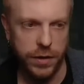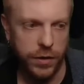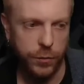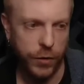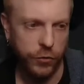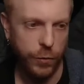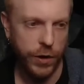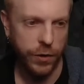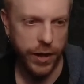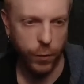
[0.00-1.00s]
especially when
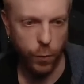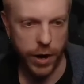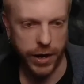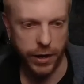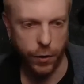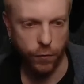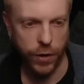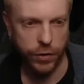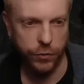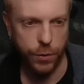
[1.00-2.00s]
you're like running and you're over
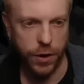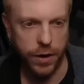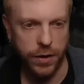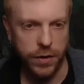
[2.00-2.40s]
on this part.